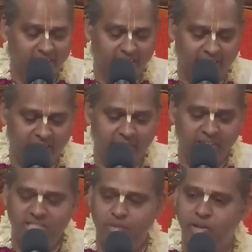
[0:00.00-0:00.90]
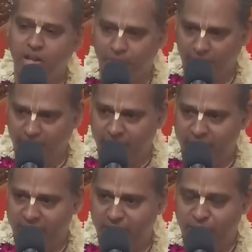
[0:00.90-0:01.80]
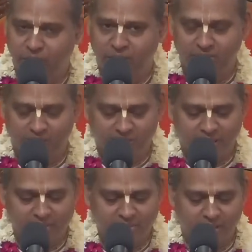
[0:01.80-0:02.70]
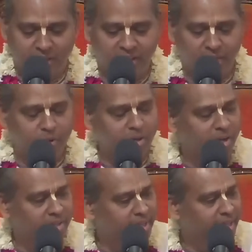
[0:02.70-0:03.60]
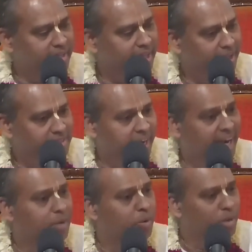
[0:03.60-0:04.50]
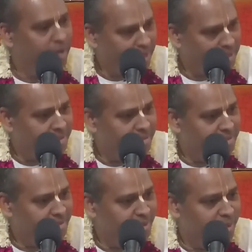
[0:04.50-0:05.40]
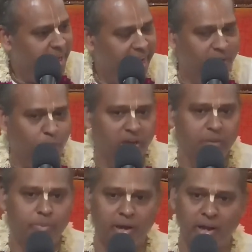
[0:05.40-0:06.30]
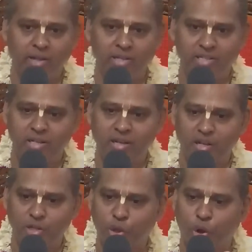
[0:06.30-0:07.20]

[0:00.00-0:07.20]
In a very similar way. Just as Shanda and Amarka are thinking they are sandalwood trees, and only Prahlad is the